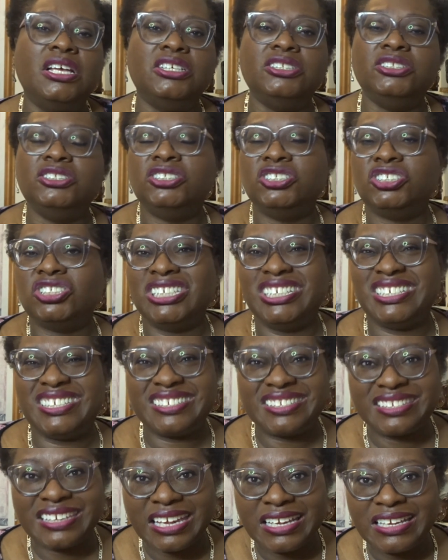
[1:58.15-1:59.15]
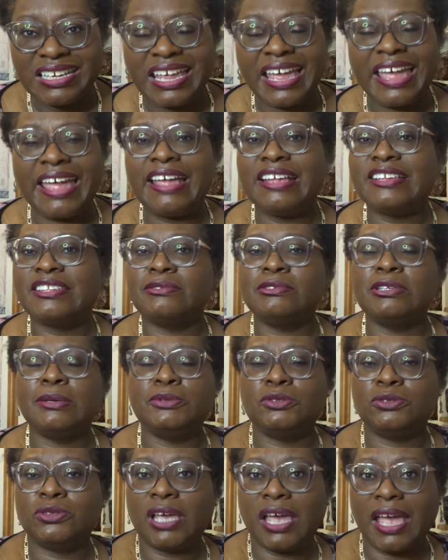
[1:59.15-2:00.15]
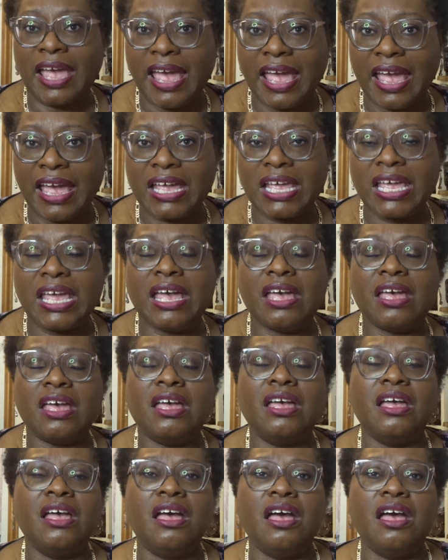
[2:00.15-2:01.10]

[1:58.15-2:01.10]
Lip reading: usually skincare, sometimes you'll get hair care,